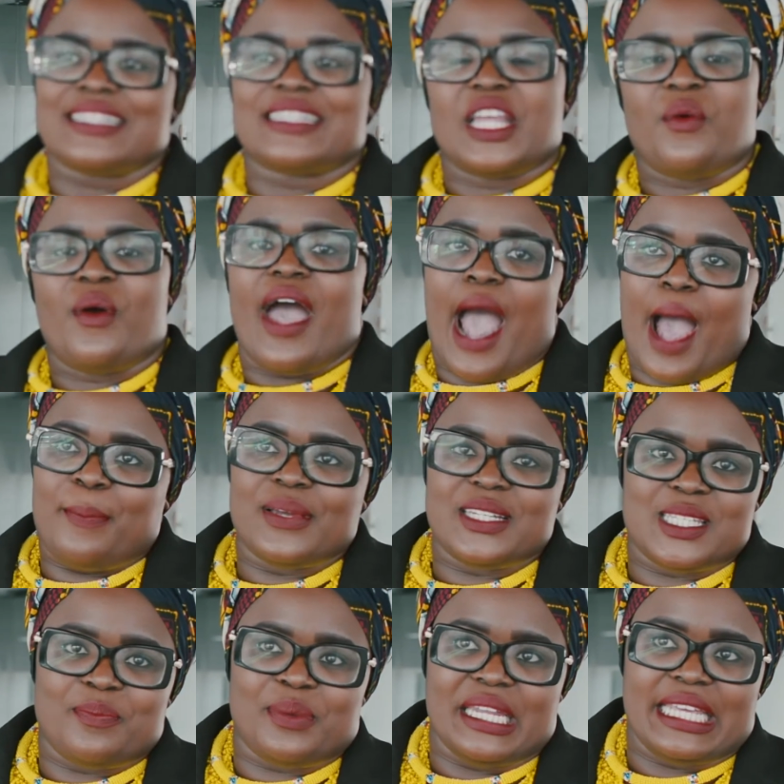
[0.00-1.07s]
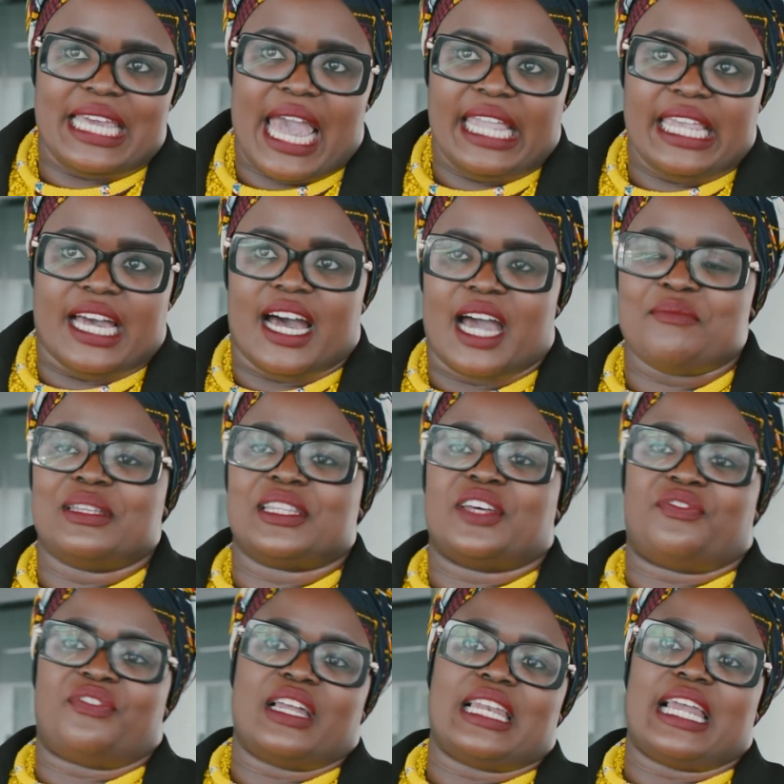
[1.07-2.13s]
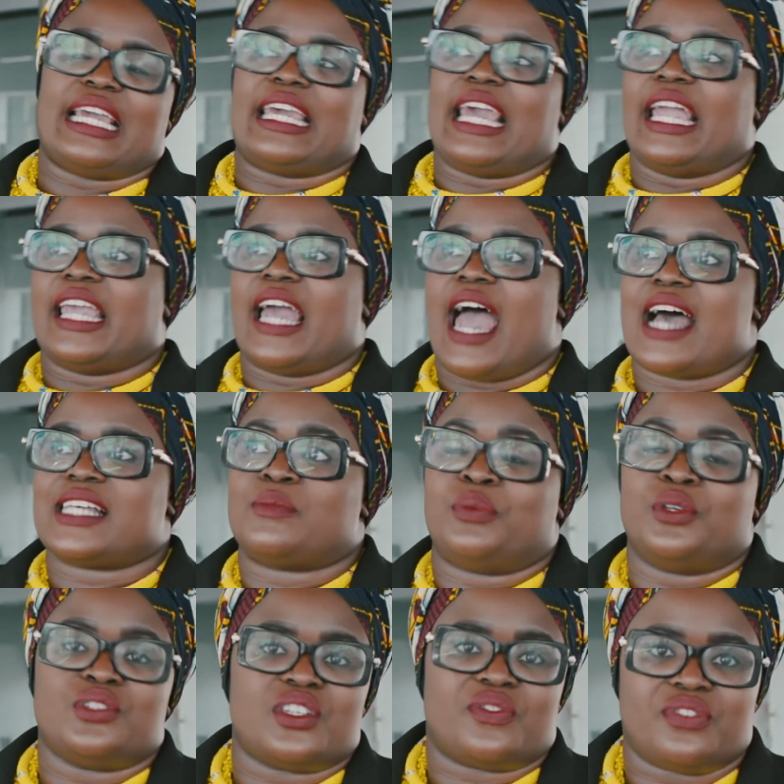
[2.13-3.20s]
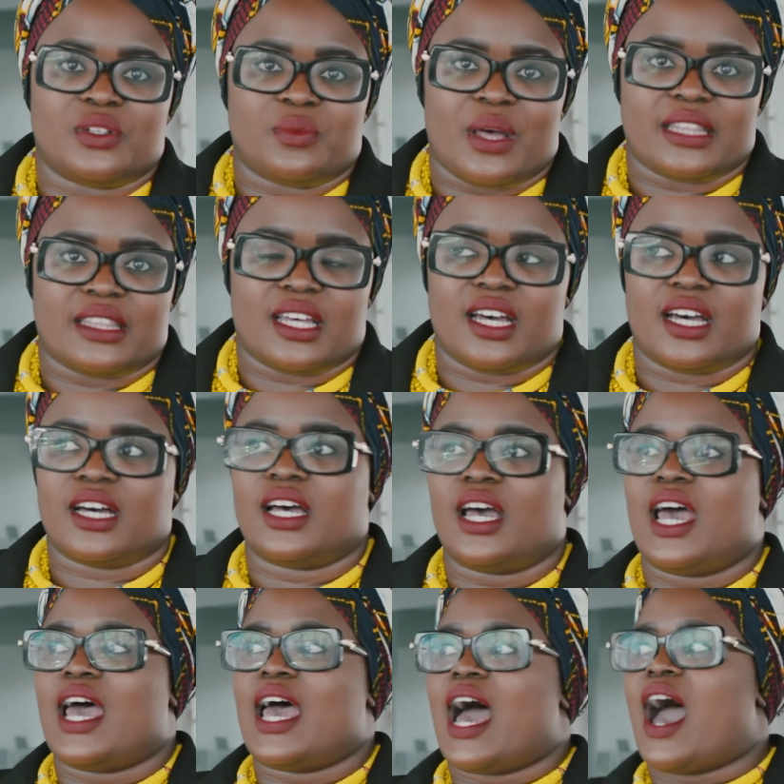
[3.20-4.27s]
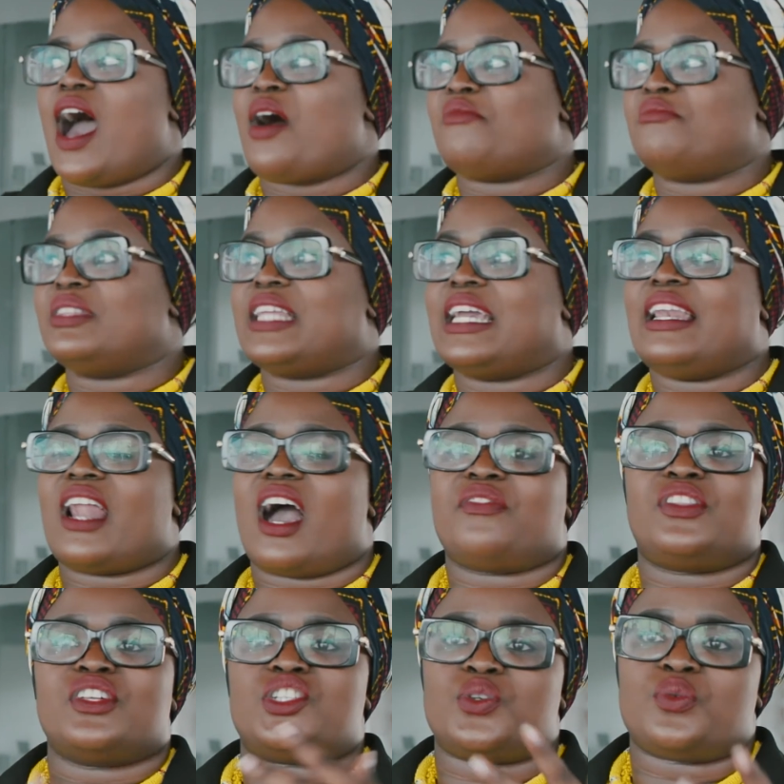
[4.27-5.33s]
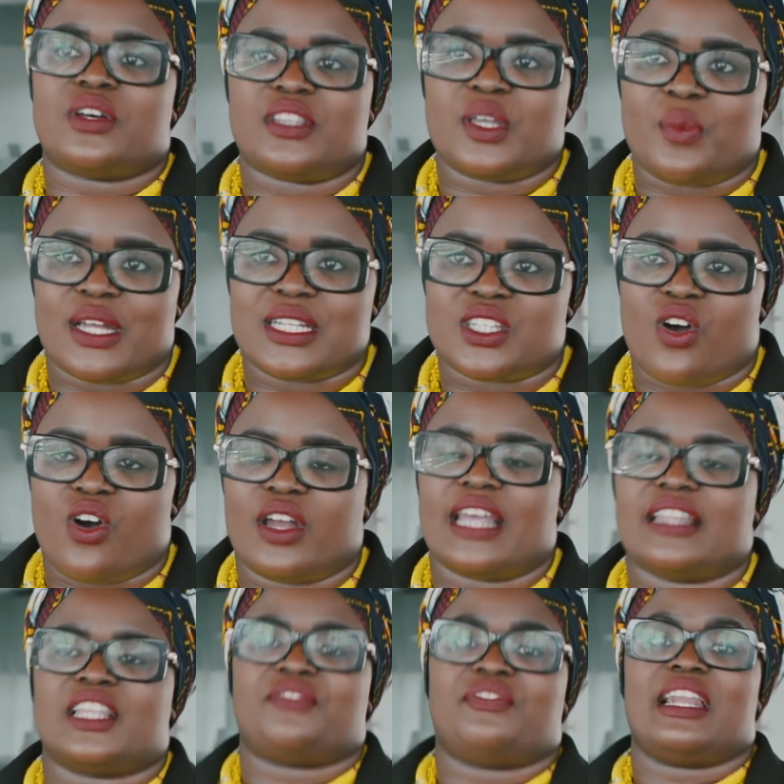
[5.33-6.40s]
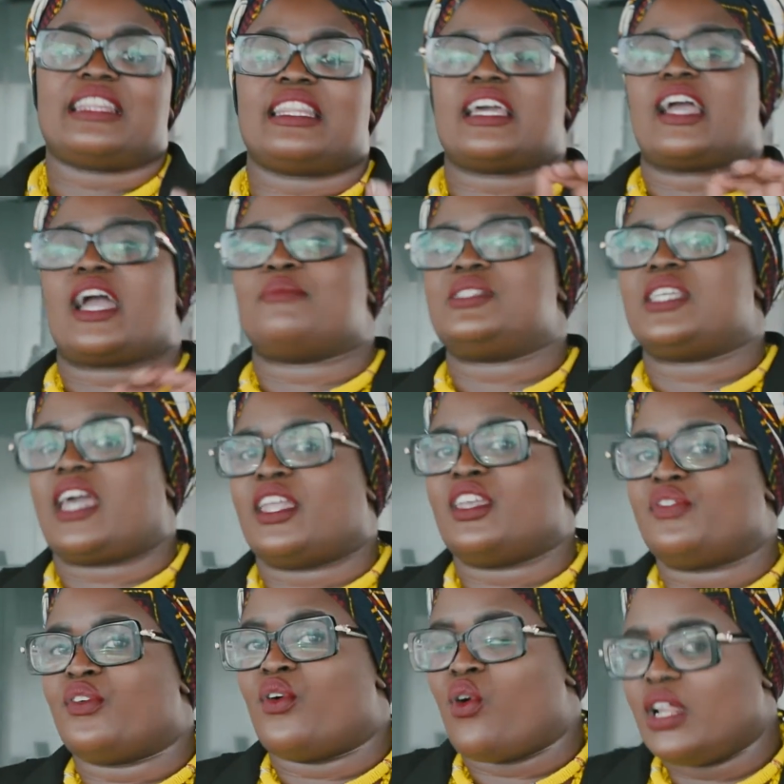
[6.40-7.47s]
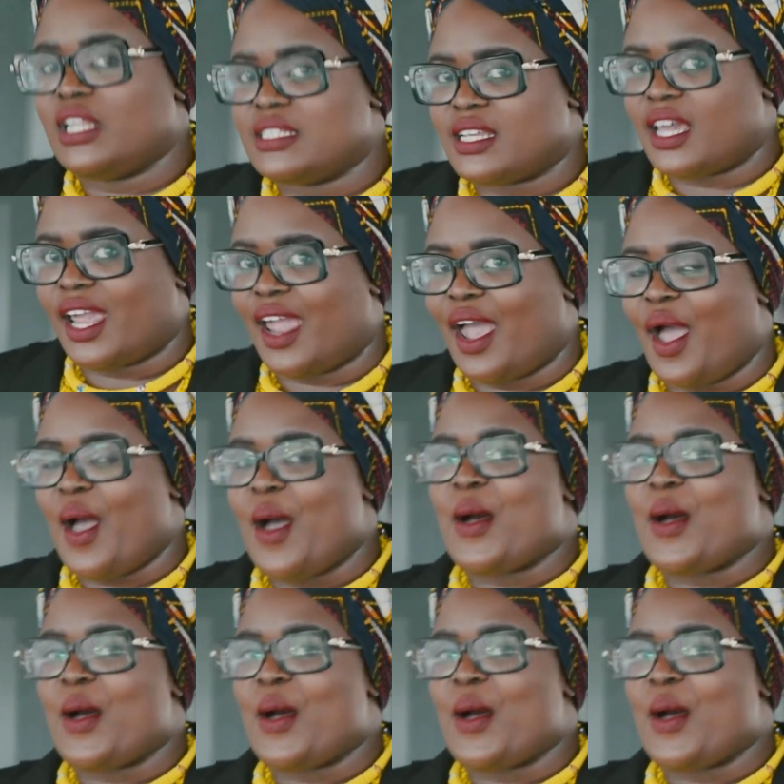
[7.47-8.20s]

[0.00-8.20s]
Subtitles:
They were happy to be in Kenya. They felt like Kenya has beautiful weather. They loved the tour they went on, and they feel like they can come to Kenya for holiday.